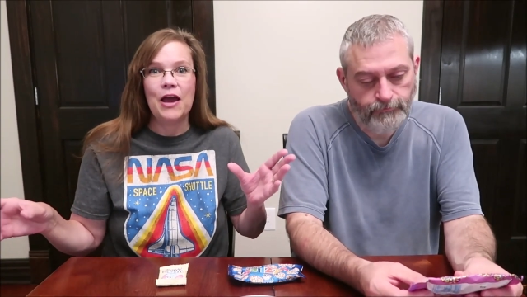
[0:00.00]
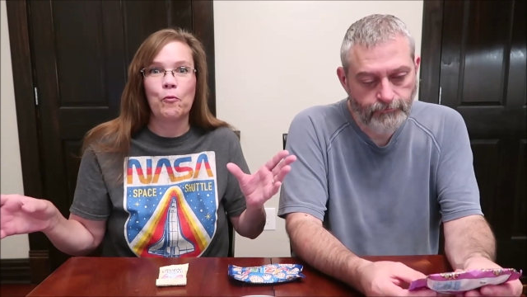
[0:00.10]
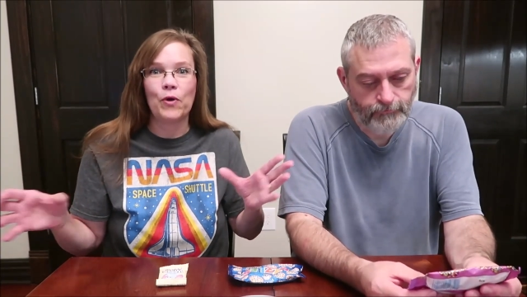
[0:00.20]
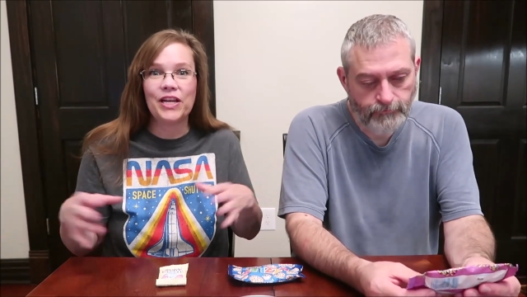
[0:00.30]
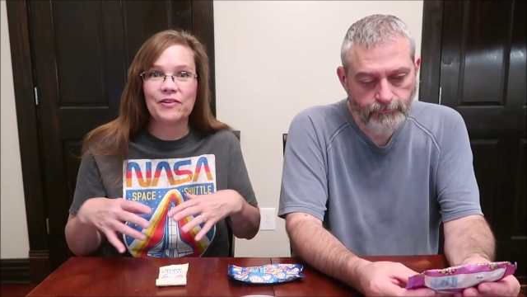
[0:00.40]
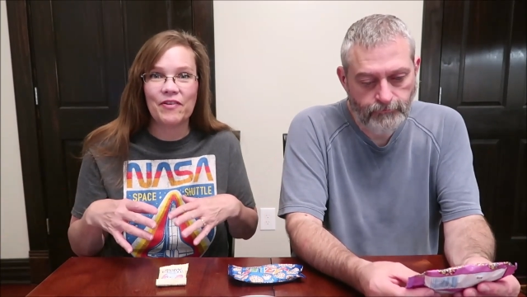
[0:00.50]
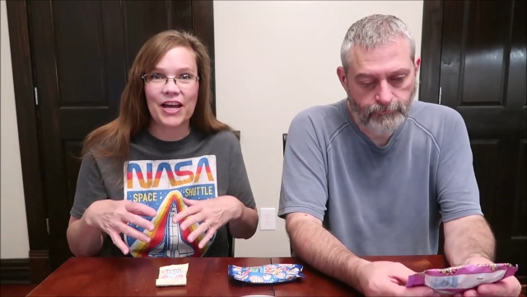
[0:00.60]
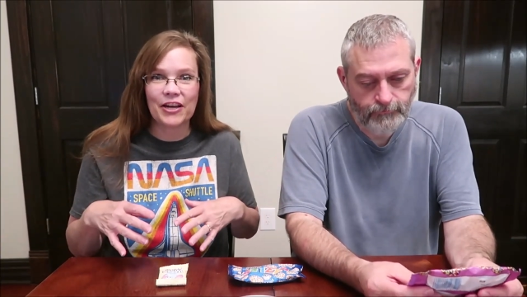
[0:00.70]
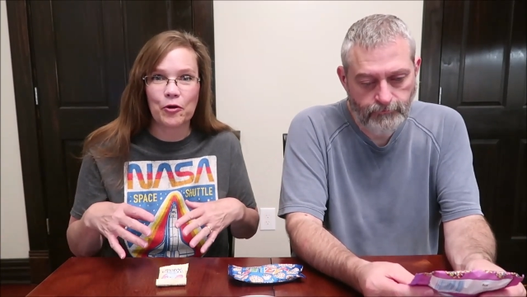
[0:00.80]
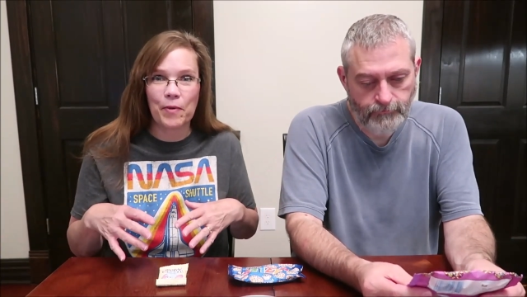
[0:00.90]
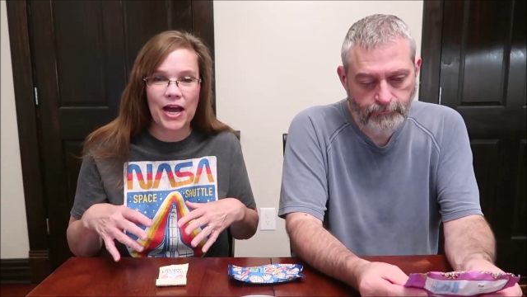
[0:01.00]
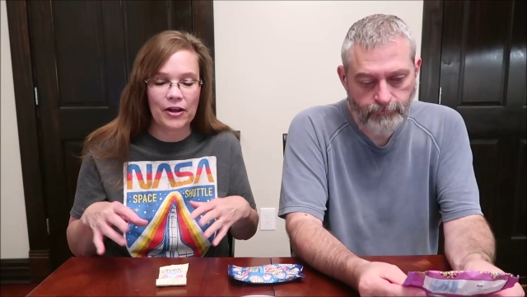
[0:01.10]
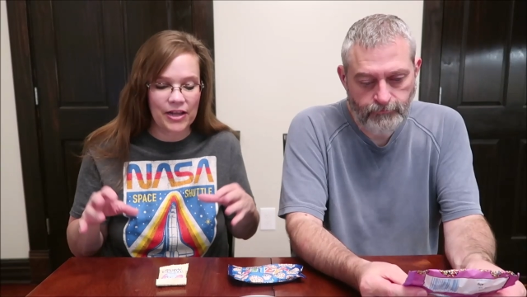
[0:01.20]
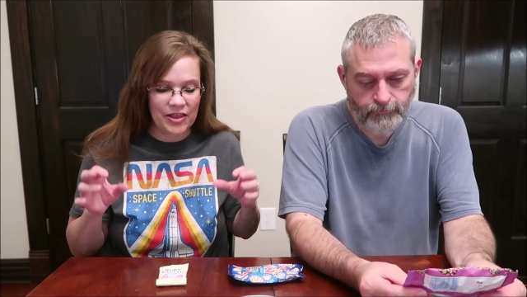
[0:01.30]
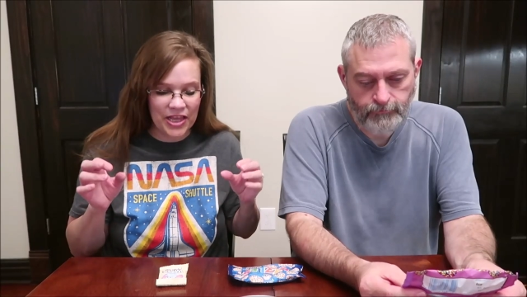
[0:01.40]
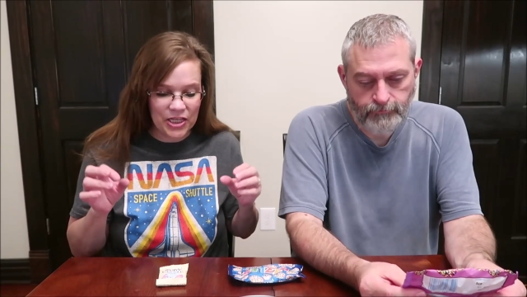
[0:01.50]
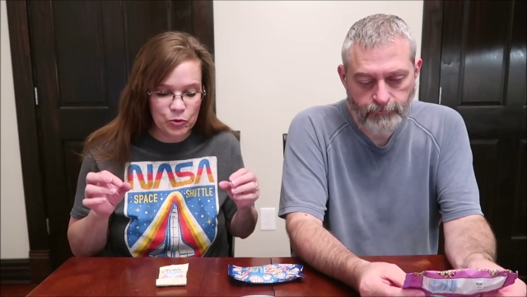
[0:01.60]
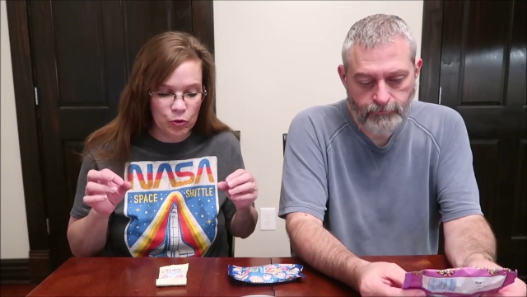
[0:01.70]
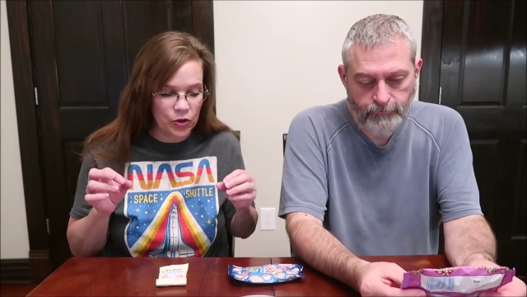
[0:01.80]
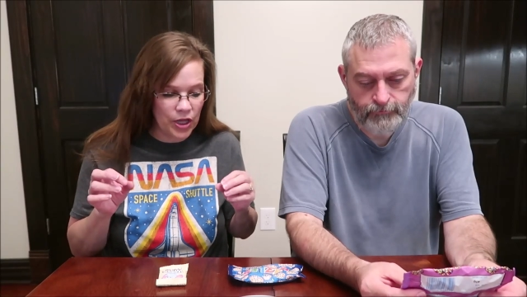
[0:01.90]
Speaker 1: and we divided them out, and
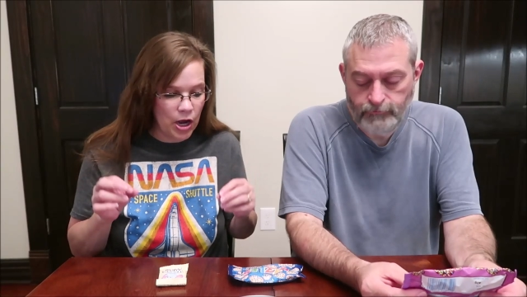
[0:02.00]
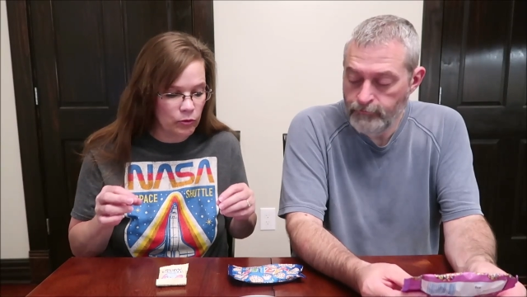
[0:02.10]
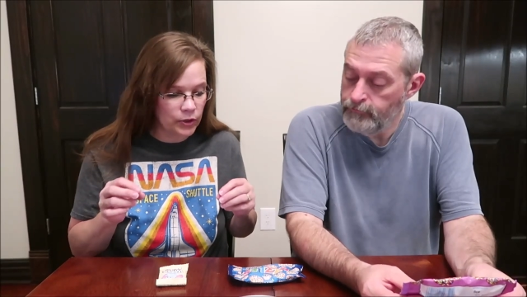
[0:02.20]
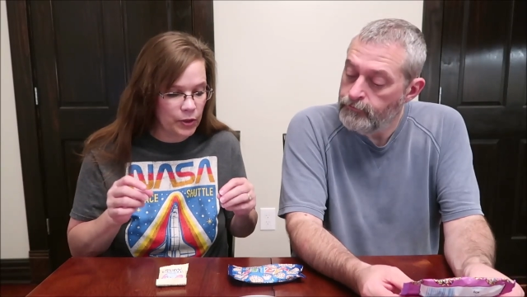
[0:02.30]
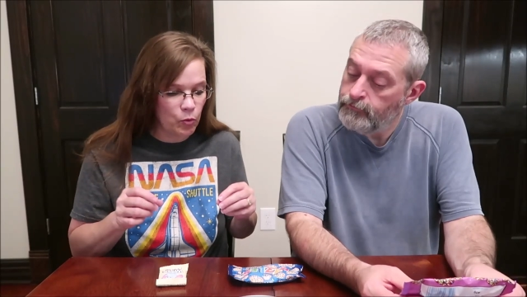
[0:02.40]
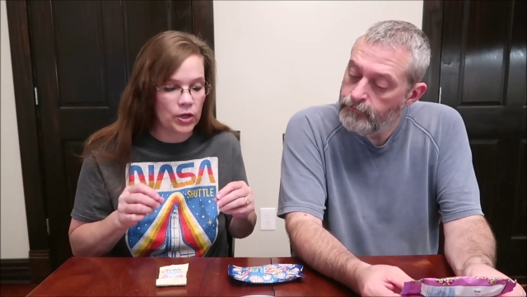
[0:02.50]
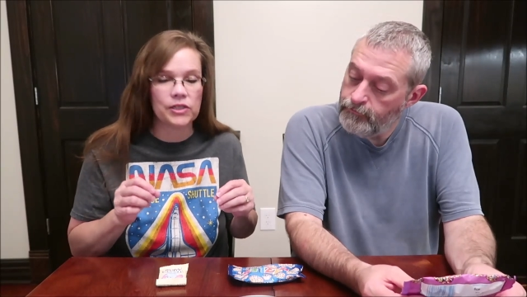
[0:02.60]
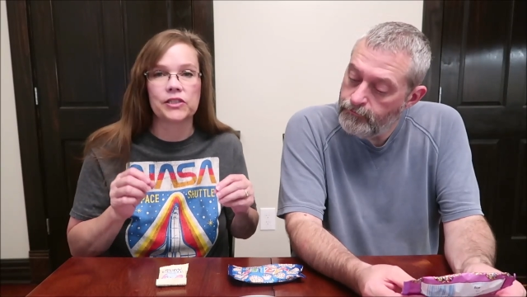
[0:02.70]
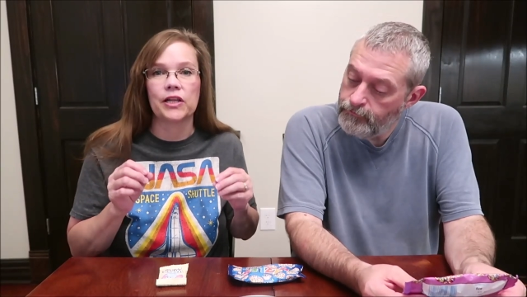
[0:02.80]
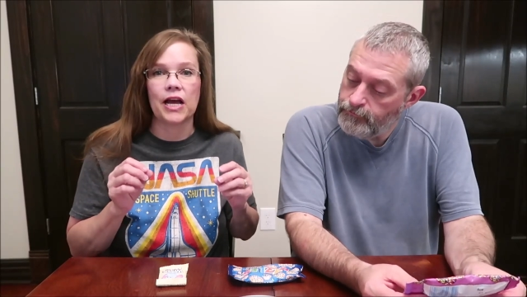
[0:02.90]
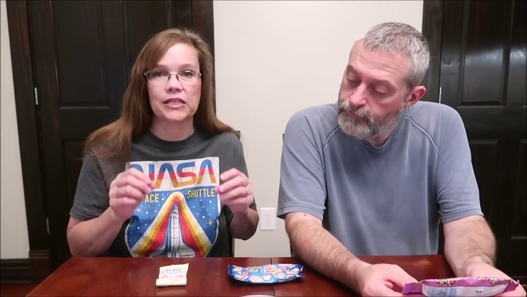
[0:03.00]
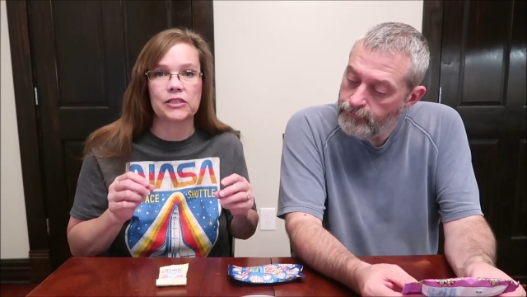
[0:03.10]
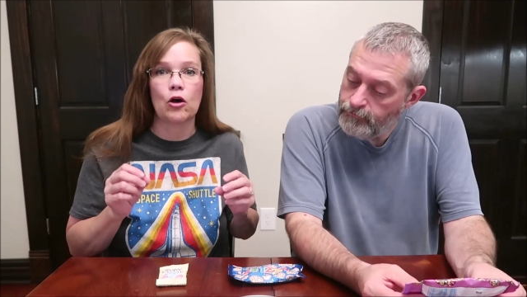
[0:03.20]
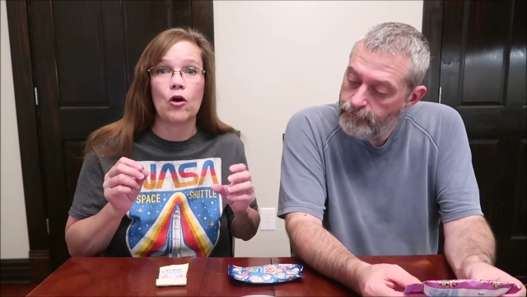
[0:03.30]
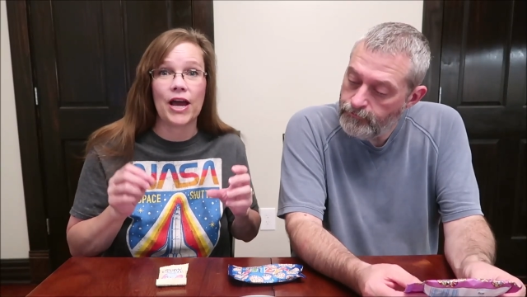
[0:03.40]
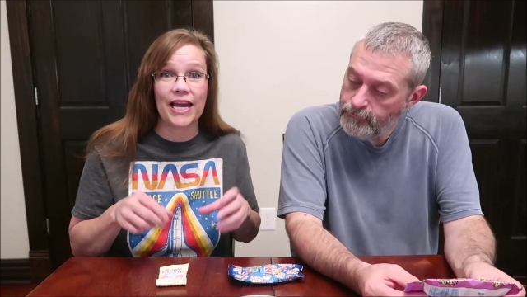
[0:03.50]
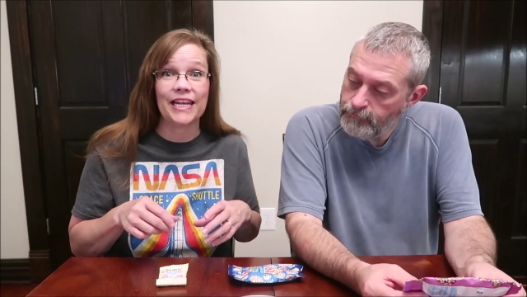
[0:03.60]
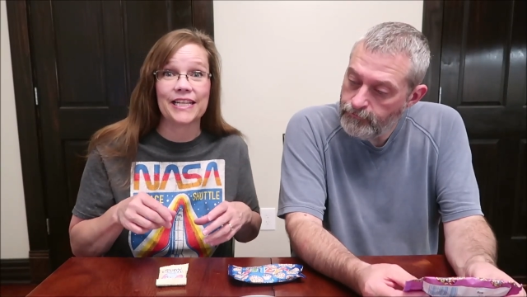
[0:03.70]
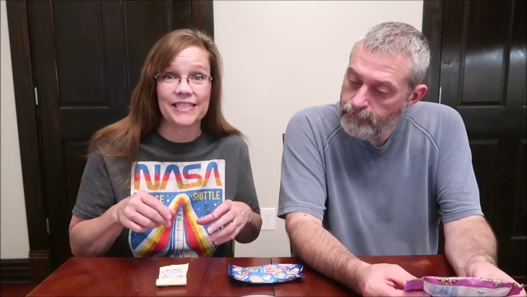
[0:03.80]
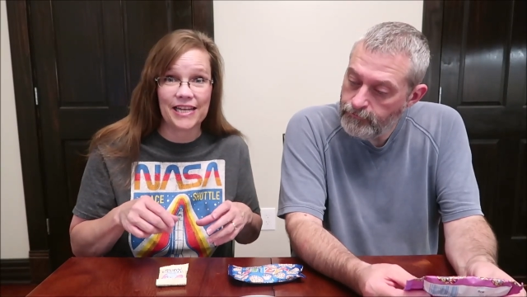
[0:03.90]
these were the only ones that I saw
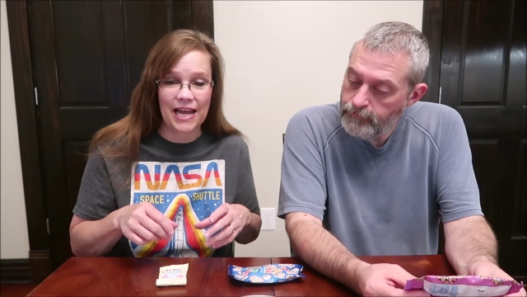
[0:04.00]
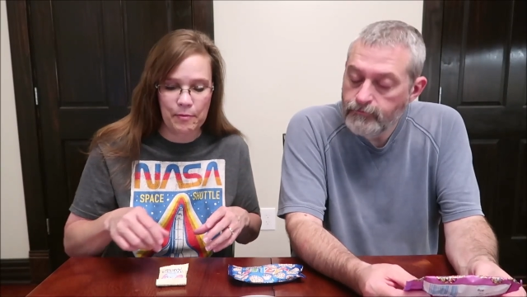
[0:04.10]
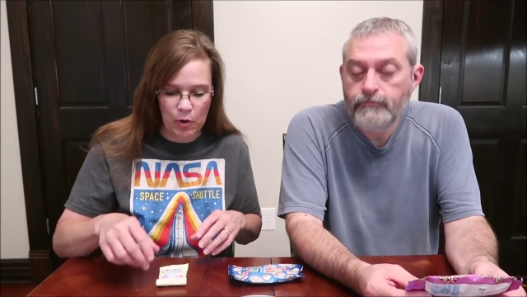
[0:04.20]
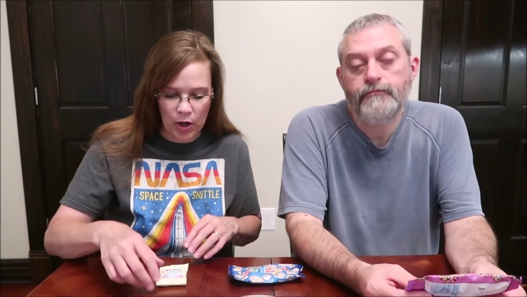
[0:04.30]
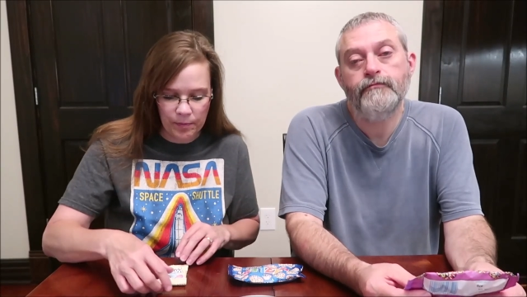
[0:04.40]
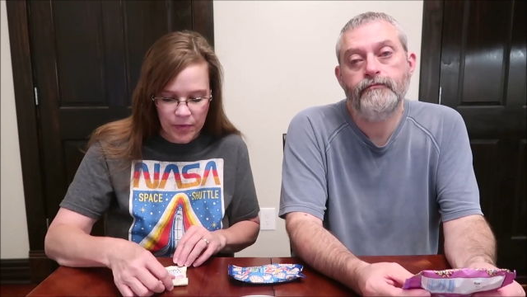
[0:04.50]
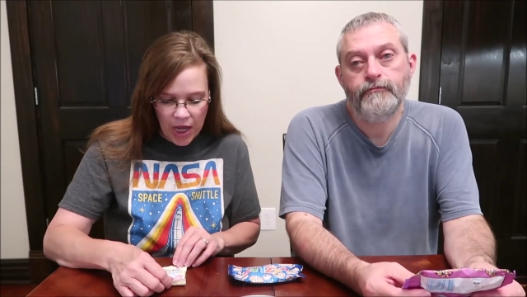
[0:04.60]
Hannah's name on.